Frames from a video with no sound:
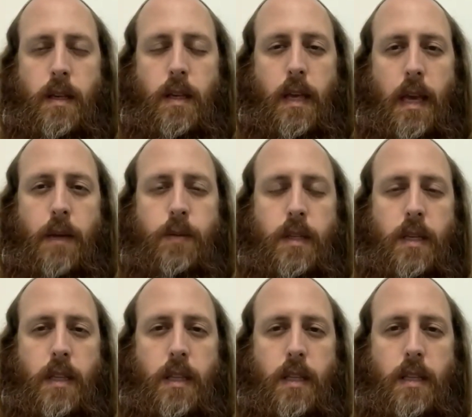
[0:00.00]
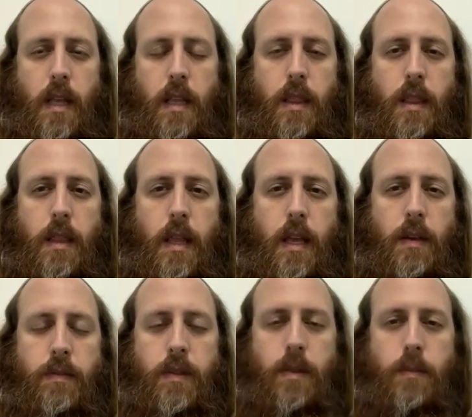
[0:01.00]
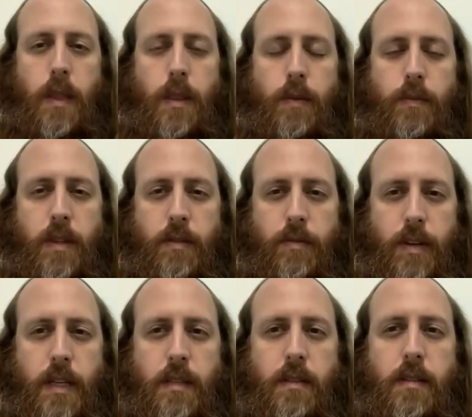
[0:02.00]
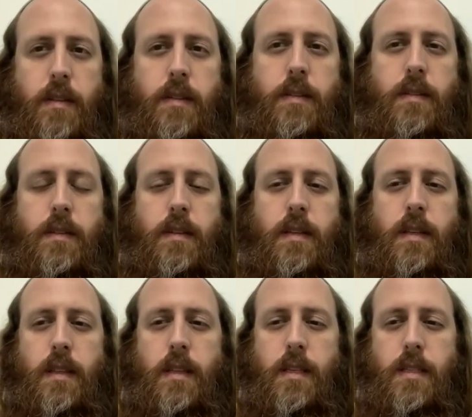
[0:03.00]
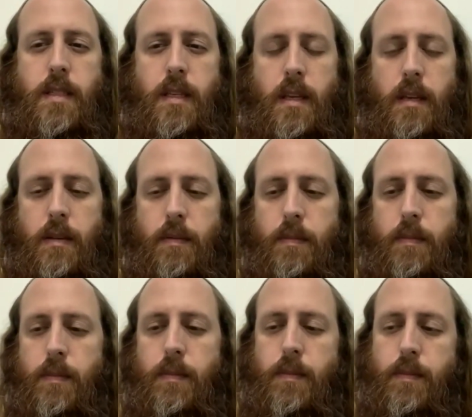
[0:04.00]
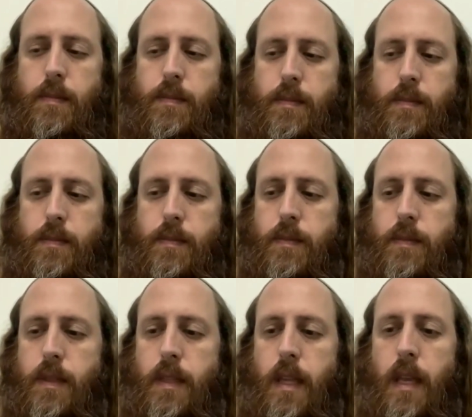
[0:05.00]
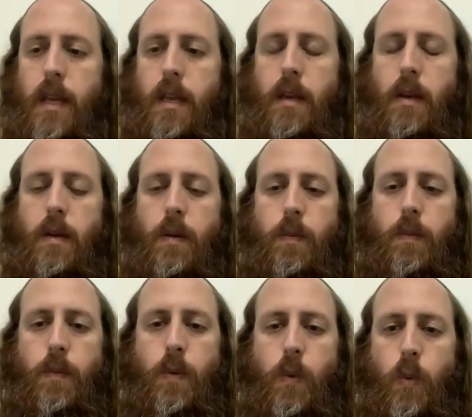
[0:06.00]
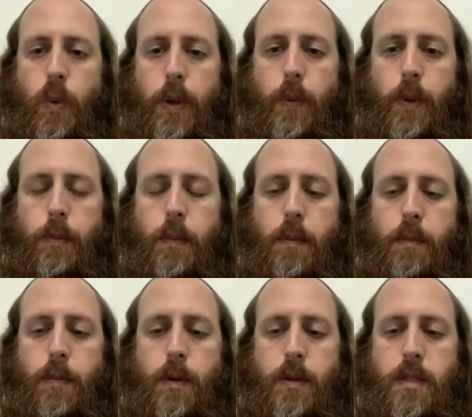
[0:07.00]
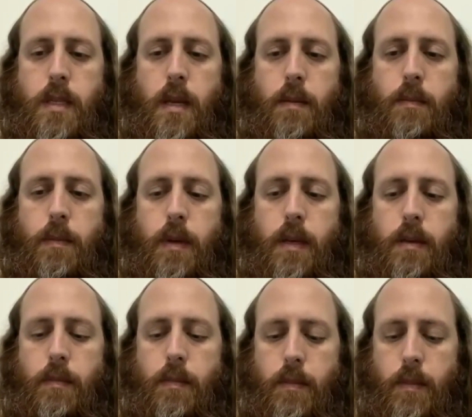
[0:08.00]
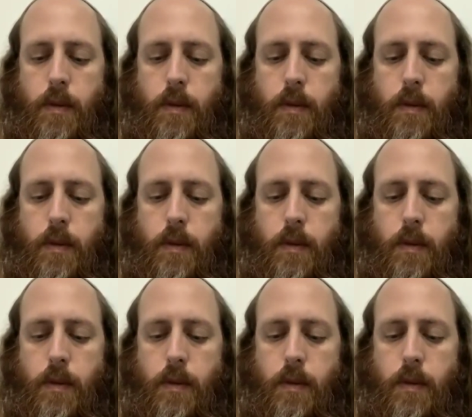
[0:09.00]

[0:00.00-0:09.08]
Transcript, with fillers: counting the 10th day of the month of Tevet. In this um, day, we remember some um,